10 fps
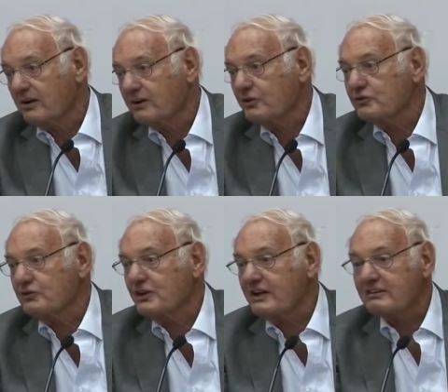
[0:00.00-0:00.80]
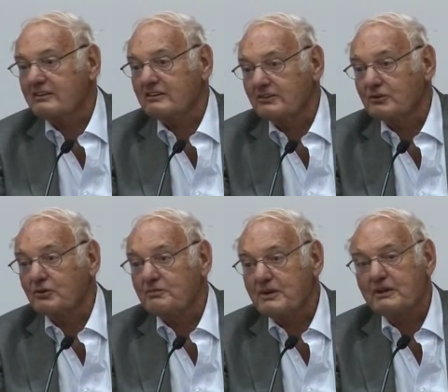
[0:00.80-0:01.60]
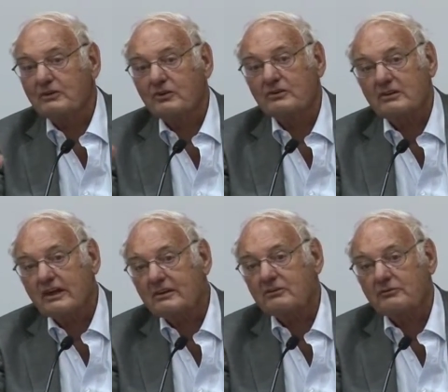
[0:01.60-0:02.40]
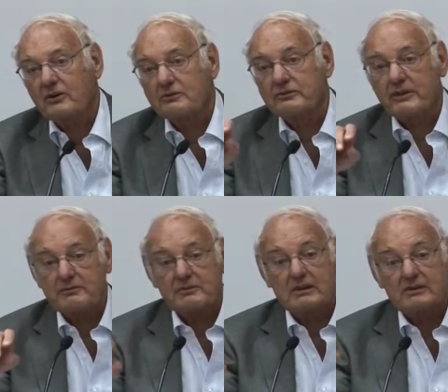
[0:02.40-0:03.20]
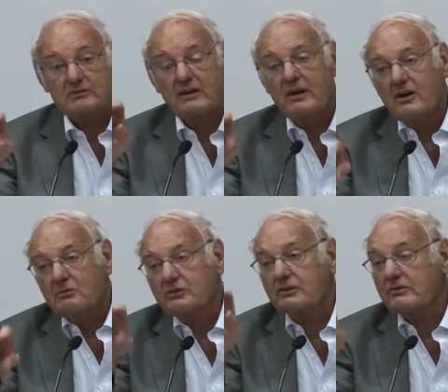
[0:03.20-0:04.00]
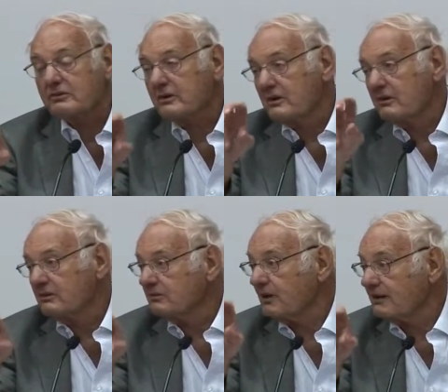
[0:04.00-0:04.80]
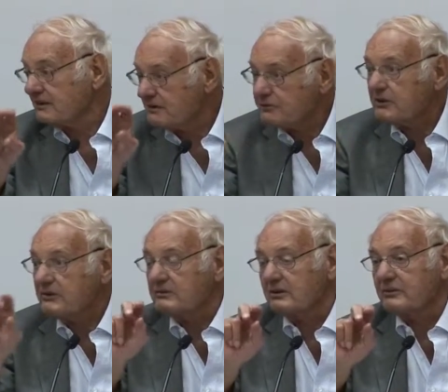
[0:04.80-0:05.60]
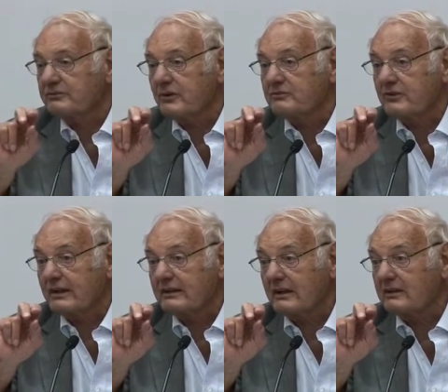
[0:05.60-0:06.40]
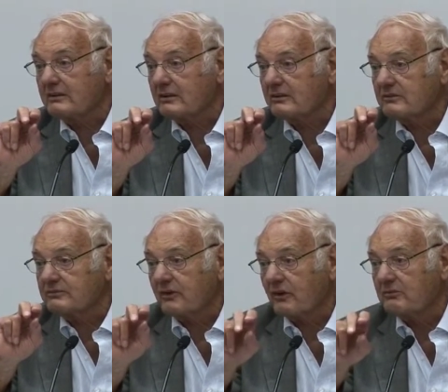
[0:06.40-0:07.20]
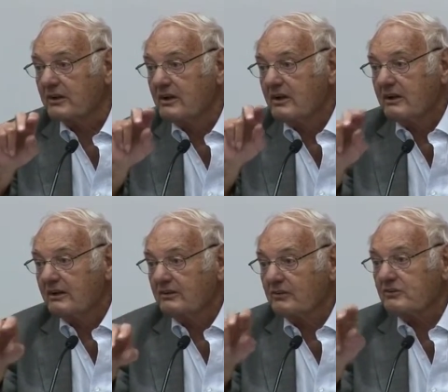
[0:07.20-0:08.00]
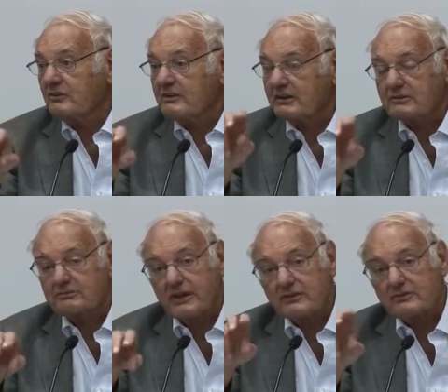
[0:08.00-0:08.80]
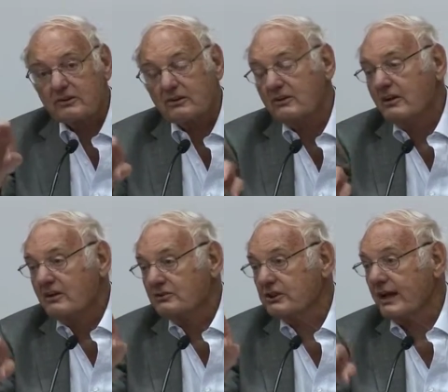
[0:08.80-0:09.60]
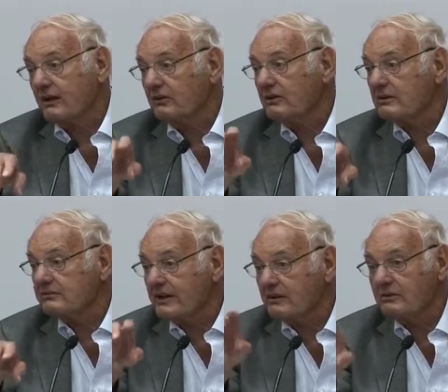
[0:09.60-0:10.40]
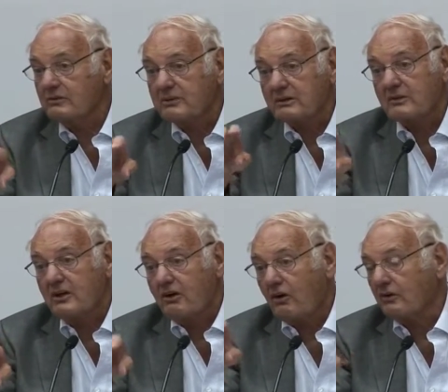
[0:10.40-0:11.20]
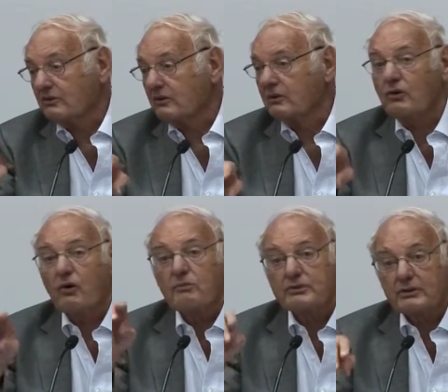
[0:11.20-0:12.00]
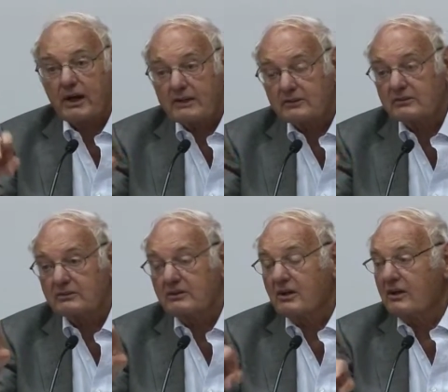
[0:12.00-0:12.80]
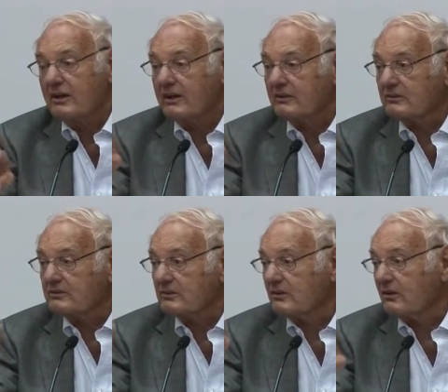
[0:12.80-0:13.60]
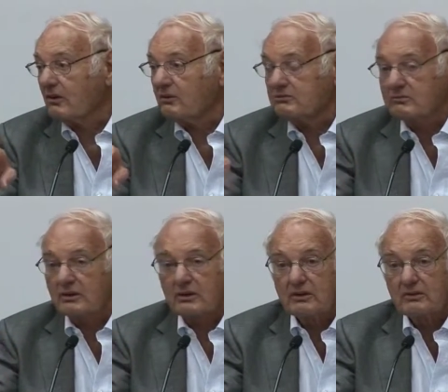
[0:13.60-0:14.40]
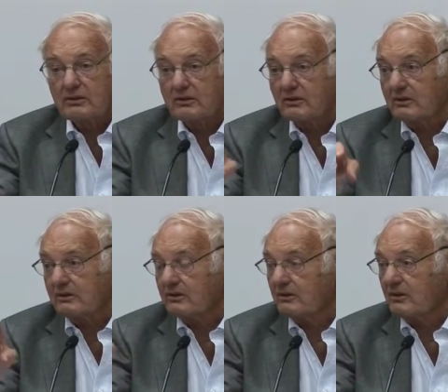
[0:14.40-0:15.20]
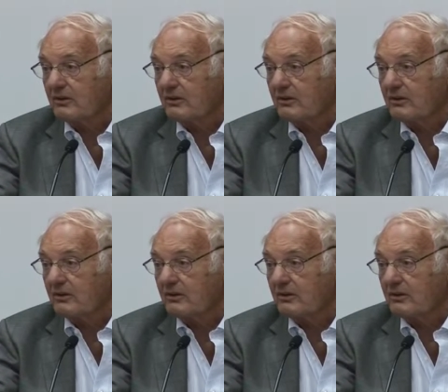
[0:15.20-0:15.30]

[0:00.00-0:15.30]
a continental, European continental form of capitalism, which is uh, quite different from the Atlantic form. Uh, not so much based on shareholder value, but on cooperation and uh, on uh, uh